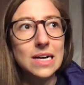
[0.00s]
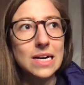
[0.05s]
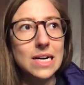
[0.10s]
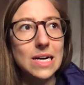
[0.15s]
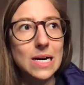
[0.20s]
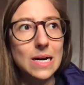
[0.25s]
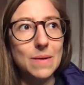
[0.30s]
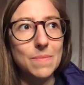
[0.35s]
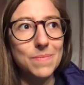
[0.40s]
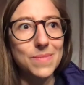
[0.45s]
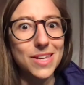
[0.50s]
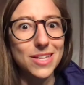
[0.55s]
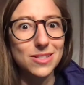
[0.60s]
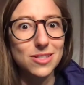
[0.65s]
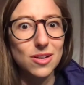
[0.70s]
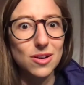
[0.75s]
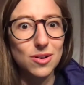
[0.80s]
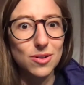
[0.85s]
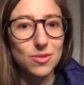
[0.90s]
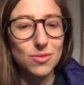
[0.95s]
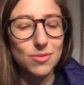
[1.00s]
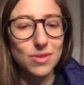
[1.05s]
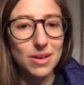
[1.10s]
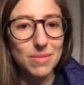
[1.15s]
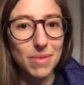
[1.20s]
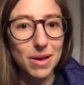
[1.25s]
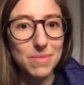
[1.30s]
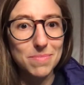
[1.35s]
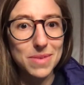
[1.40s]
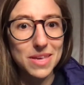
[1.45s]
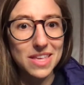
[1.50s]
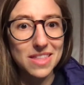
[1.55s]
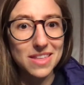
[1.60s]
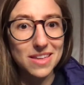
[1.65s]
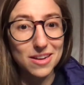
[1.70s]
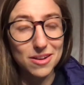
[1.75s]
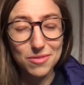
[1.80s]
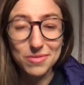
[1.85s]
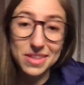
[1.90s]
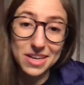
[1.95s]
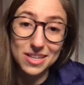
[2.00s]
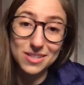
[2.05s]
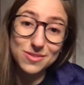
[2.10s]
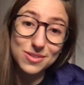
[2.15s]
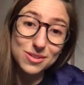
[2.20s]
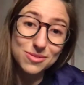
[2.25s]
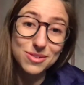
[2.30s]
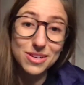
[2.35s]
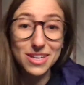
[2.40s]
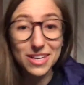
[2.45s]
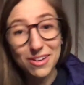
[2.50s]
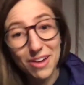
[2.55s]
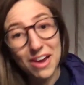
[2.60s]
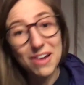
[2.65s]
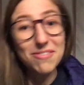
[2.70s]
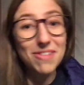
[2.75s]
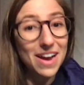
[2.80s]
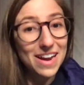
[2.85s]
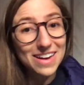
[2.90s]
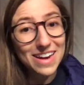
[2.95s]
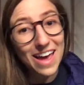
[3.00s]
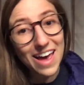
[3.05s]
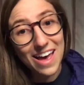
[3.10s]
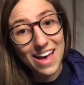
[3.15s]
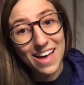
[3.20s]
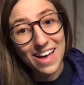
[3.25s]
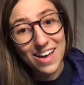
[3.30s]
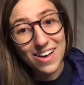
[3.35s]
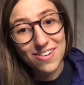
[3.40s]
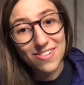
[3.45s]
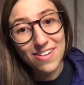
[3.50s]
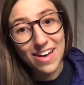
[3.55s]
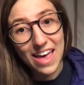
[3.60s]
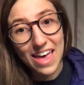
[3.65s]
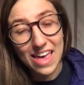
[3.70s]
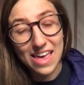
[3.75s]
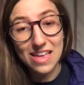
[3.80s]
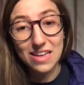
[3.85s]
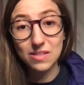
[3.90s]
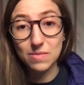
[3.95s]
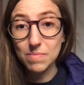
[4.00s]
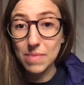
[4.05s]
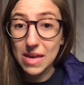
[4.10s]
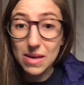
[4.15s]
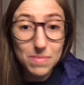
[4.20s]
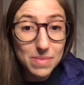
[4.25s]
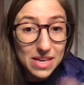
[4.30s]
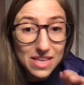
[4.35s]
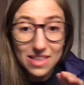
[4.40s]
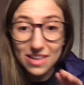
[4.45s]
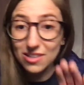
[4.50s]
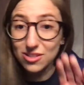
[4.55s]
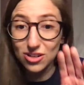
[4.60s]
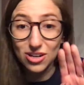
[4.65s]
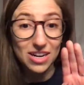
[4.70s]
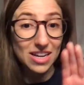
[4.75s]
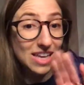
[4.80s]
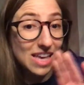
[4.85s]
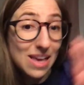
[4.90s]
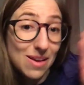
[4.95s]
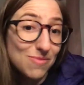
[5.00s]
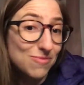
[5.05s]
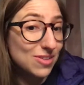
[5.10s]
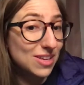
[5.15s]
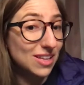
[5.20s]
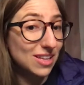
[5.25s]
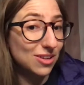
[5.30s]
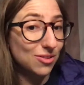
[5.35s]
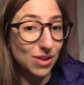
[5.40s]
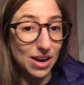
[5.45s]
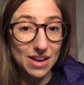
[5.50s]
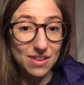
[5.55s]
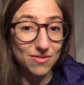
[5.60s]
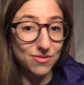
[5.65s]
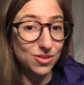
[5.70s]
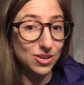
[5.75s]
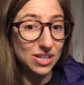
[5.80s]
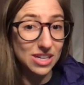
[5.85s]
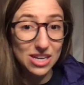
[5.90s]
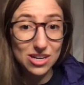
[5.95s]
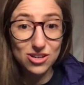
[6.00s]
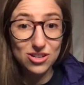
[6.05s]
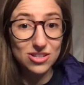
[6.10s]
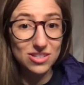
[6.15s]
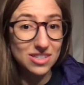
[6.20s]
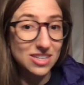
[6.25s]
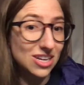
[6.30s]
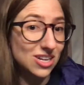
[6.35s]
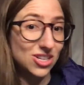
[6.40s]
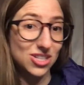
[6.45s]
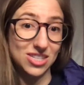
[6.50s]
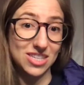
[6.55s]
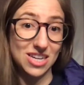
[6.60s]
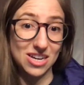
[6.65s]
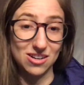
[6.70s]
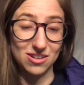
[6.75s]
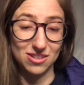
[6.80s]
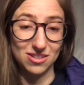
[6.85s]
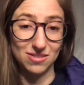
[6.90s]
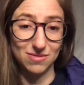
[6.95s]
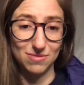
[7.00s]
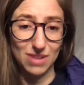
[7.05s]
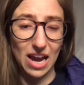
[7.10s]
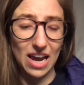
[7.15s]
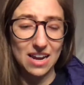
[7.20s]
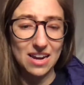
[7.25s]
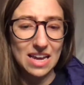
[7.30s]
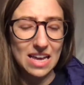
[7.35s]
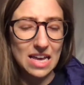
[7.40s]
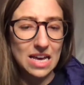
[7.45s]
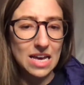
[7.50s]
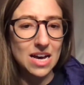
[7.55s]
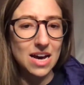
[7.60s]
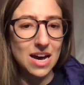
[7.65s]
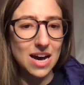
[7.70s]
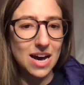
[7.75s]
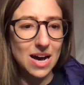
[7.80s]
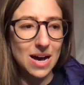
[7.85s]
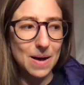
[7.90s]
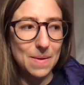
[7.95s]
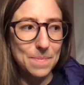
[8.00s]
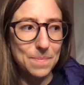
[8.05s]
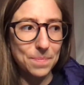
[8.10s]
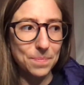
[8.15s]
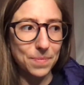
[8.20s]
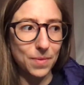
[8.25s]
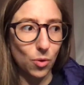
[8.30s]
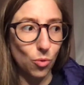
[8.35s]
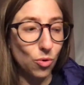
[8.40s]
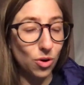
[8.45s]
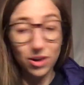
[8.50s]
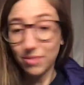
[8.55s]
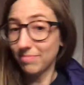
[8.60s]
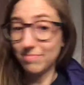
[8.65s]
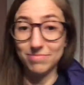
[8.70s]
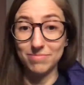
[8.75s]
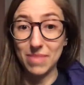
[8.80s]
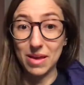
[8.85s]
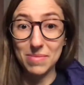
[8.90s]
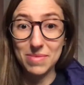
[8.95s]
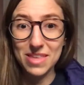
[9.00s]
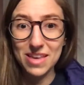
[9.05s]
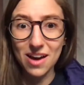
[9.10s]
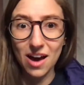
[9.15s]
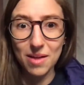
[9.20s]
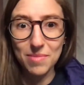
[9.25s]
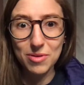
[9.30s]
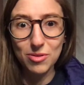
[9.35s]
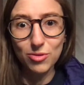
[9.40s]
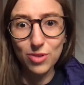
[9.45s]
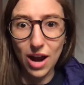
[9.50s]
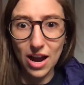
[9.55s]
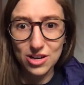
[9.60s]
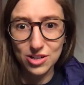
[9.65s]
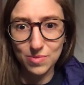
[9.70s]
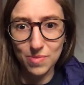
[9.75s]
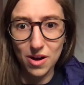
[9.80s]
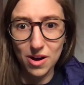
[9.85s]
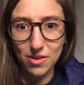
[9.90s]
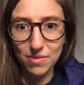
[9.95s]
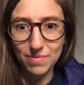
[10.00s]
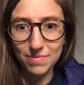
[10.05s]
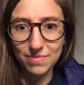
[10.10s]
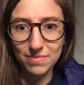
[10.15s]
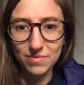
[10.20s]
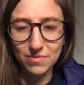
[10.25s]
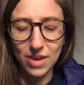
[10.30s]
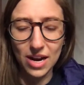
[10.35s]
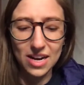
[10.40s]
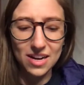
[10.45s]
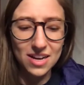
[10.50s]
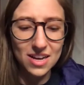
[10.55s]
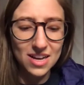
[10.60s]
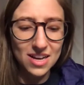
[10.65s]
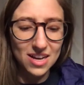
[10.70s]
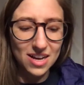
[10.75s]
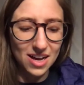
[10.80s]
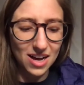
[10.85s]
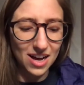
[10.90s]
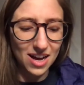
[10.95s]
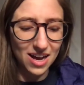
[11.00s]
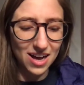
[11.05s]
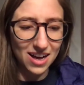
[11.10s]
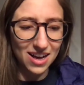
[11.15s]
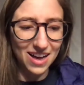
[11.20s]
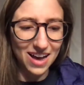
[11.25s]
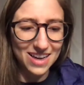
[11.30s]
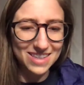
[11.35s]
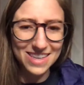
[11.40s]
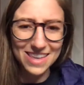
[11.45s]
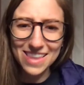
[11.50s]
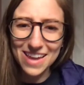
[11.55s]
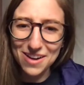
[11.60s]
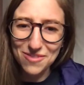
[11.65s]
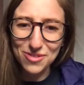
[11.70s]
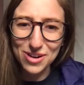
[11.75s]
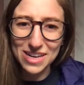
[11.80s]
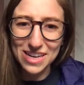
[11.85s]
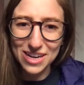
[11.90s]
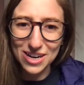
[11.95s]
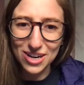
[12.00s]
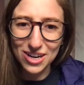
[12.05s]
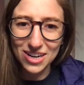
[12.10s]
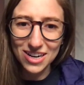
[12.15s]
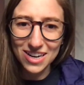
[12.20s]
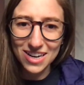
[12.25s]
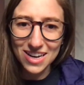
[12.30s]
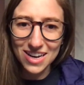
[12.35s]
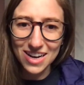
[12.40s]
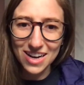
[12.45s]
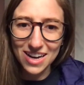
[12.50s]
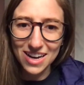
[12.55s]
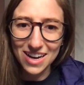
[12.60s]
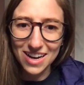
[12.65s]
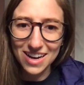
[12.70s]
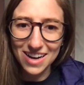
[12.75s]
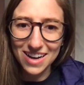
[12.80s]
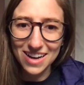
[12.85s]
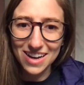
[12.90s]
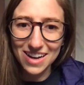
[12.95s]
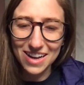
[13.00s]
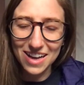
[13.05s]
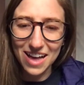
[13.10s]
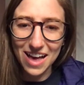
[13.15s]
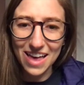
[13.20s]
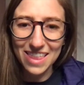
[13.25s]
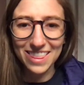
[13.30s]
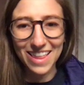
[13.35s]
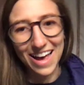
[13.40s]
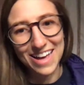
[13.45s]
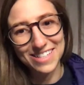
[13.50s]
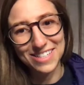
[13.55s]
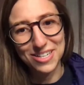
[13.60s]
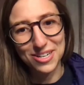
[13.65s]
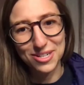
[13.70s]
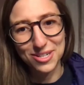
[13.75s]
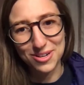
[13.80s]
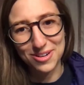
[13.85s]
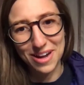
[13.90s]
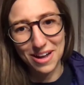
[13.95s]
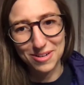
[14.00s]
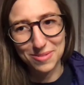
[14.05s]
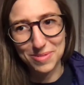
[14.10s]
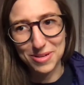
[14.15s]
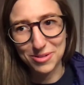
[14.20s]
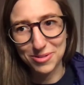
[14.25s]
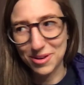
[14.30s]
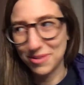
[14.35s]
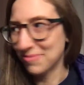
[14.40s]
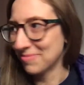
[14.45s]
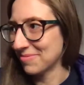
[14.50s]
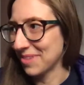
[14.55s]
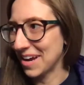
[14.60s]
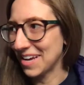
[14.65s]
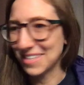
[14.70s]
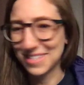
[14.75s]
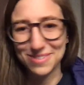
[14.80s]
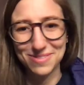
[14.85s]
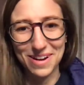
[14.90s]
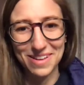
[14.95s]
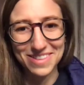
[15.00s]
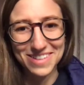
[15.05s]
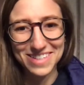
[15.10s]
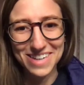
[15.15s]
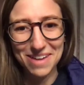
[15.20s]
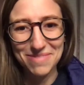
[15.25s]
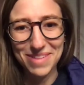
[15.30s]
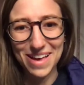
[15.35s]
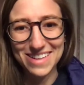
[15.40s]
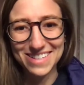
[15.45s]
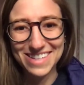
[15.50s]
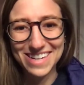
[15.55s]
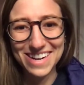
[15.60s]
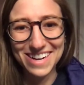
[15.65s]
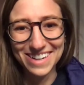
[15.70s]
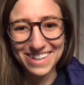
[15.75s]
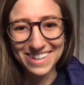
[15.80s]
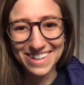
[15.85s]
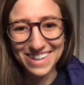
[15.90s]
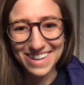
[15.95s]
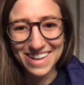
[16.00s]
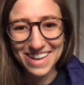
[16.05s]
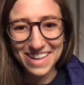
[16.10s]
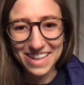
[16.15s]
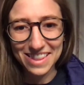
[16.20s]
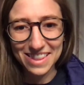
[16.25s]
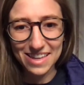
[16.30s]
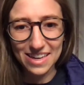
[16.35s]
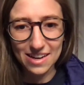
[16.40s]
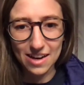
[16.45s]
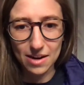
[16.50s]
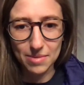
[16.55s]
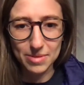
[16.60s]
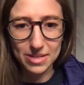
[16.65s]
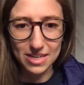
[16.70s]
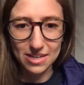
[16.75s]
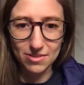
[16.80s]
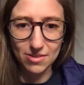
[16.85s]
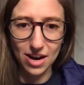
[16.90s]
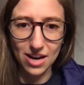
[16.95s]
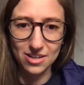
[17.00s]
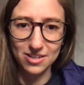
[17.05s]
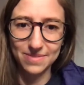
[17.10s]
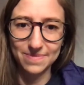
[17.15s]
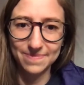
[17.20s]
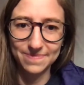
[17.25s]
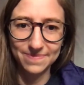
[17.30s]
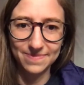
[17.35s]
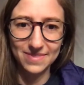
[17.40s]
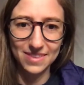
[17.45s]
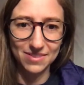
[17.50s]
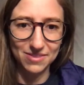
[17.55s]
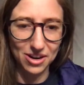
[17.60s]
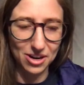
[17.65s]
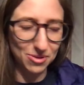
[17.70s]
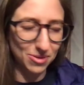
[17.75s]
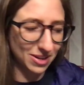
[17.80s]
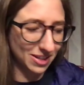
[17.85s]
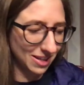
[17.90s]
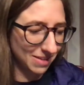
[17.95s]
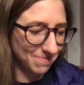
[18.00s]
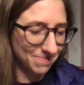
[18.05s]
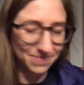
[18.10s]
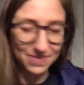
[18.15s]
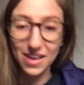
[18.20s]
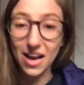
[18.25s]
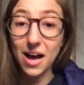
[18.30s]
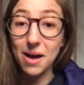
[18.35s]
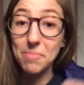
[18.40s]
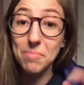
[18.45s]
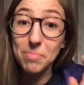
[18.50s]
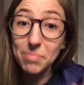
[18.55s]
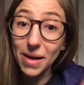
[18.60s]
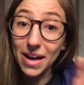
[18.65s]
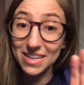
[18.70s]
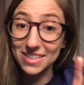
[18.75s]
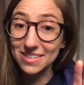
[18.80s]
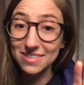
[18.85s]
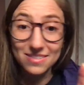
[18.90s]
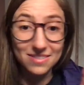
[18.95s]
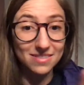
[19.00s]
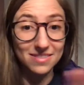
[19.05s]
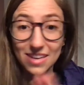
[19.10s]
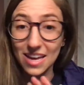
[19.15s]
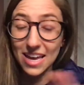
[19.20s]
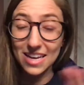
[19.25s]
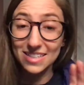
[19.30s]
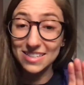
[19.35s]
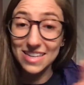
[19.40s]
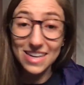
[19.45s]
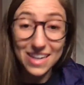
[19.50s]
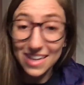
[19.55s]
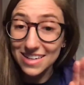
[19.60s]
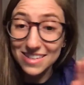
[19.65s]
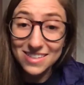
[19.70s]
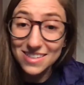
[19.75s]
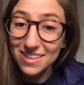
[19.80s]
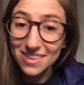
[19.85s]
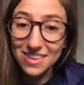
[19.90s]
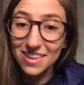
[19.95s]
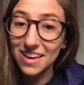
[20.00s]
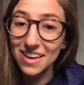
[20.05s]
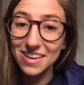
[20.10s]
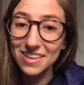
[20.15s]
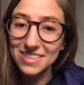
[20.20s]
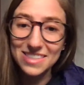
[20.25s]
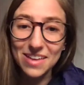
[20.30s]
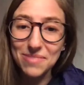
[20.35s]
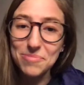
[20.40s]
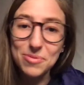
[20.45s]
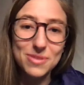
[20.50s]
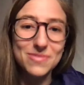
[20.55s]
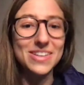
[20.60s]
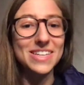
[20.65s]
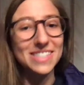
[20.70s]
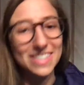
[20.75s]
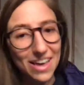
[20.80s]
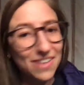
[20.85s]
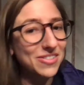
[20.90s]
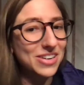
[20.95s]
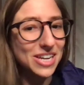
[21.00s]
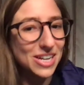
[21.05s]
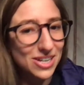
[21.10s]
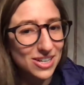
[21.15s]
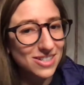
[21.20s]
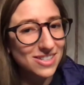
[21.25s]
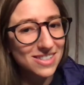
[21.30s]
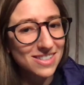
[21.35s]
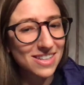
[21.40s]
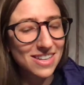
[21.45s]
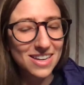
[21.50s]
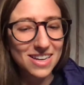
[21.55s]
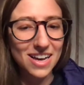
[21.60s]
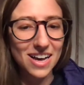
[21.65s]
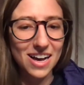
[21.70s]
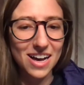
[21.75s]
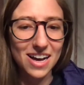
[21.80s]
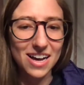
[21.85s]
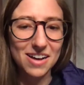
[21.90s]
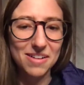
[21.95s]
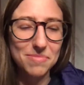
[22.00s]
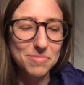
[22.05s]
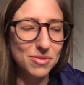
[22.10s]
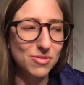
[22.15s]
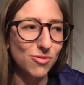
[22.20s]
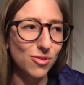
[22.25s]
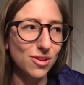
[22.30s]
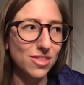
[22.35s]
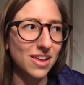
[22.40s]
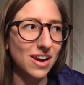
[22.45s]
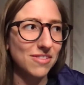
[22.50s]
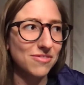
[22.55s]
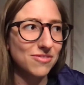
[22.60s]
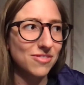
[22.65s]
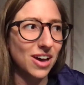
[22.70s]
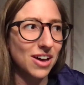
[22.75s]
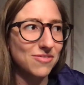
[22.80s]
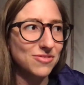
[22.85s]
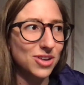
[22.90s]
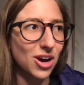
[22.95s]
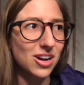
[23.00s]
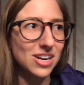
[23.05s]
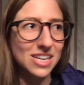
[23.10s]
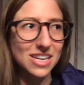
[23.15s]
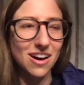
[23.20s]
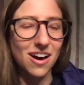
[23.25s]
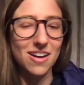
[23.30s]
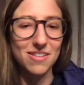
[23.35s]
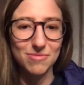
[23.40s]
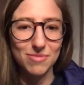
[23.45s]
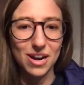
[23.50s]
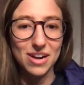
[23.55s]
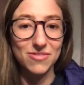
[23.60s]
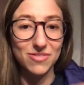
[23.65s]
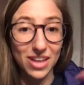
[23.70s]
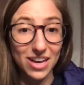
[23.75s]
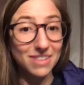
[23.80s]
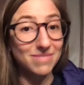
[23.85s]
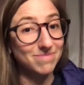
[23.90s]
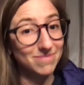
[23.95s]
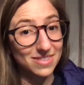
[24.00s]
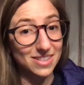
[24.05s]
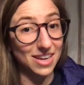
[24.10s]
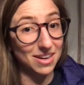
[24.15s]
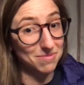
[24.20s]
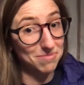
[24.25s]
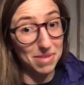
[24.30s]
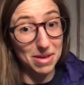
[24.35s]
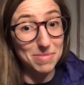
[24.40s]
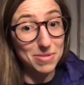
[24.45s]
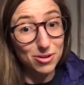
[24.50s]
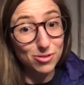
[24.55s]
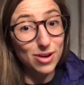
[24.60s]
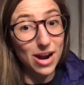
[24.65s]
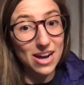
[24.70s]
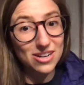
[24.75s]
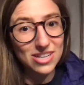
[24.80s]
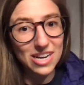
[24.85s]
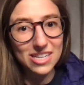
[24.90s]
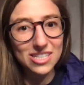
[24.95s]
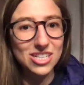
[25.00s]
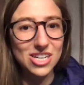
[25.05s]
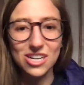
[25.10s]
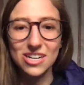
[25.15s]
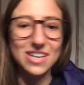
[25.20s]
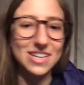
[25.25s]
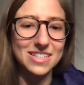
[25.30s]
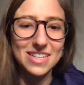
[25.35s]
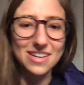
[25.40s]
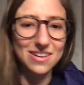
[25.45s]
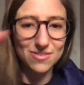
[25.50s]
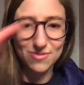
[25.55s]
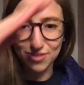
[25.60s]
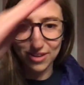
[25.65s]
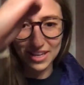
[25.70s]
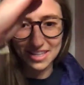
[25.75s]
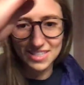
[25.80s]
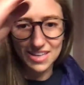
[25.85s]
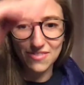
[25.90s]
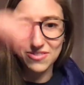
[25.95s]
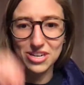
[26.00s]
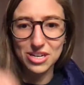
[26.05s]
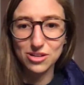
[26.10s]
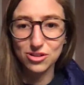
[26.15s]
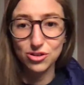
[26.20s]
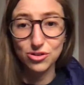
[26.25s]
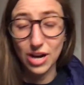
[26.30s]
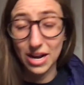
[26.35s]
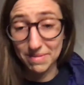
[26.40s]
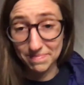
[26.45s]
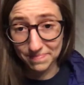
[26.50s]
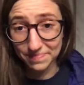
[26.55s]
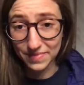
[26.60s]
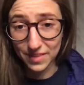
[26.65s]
Um, and so it might be that you know things feel really great right now, and maybe things are going to keep feeling great for years and years and years, right? Um, or maybe the economy will crash tomorrow, right? Uh, I say that every year, uh, and last year it turned out to be true, right? Because around this time last year, the economy did crash very quickly, uh, but it didn't the previous seven years. Uh, before that, I've, I've taught econ, right? It's like it's like maybe it'll crash next year, and it didn't for like seven years straight.